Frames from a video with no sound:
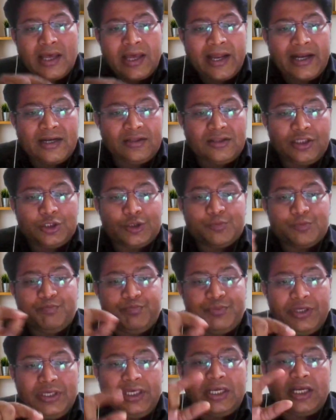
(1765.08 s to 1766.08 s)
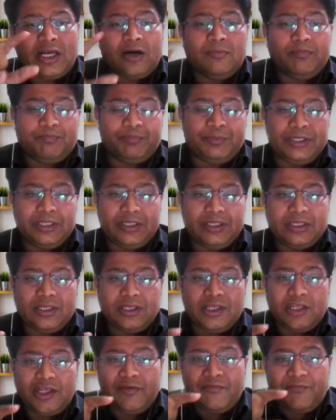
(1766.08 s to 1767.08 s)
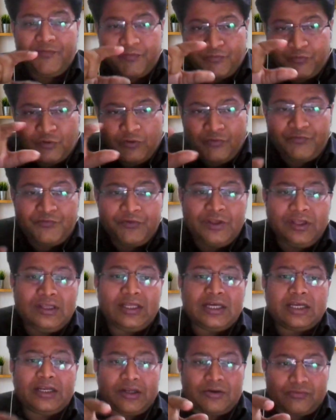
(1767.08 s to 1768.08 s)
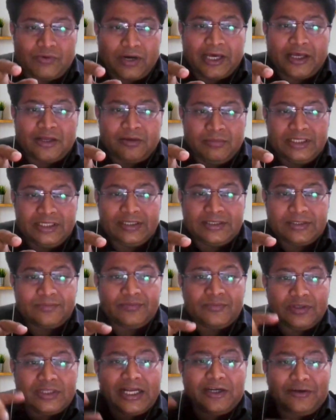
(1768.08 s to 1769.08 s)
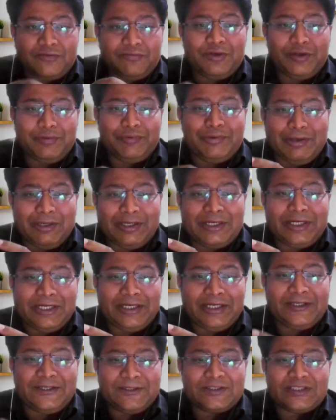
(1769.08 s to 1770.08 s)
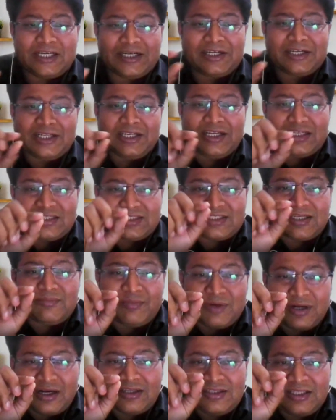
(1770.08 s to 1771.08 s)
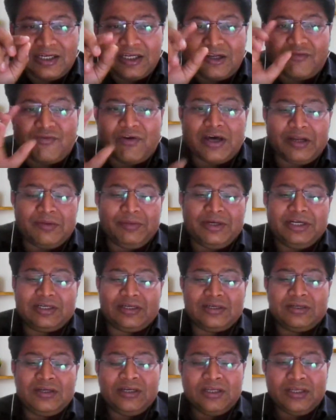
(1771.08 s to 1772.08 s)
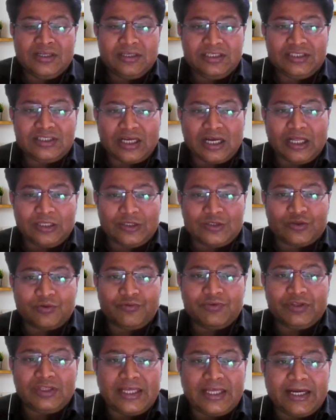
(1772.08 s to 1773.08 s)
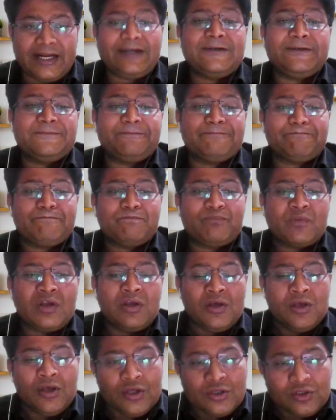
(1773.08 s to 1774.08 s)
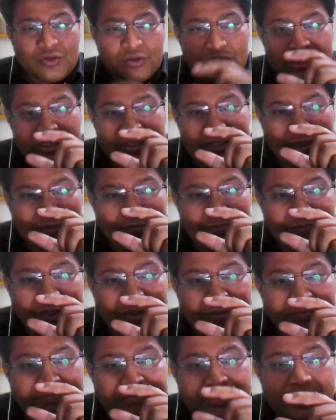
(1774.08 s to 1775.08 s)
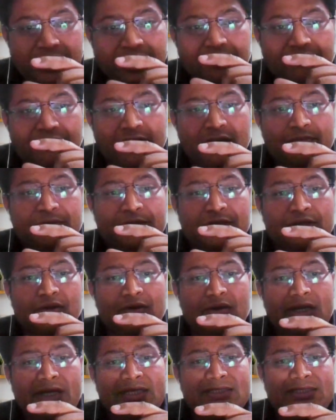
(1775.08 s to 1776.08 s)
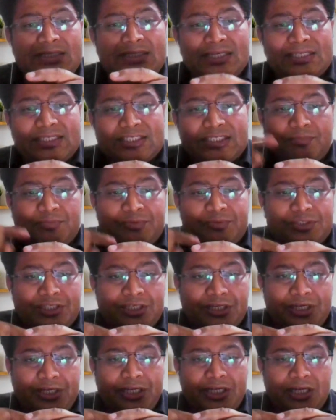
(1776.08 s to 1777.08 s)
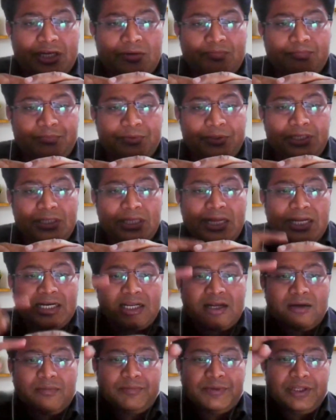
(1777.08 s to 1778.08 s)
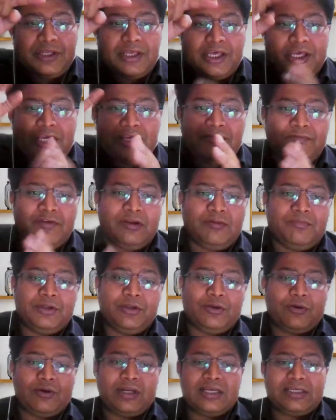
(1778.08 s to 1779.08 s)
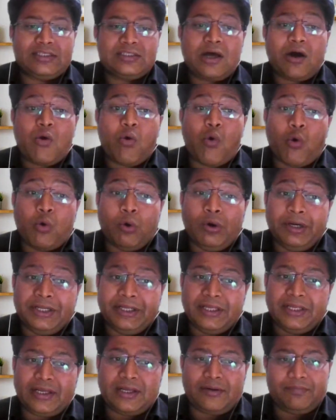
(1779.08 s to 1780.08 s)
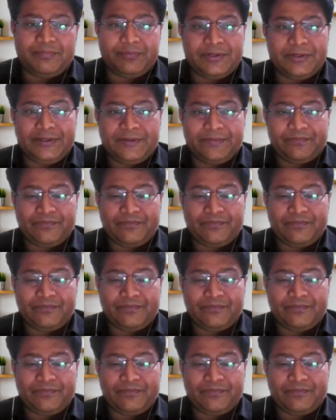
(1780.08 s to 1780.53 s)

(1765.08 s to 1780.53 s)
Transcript: and this b company if fulfill the requirement that we will read certain some other requirement is also with that so this company b will be known as the subsidiary company and company a will be known as the holding company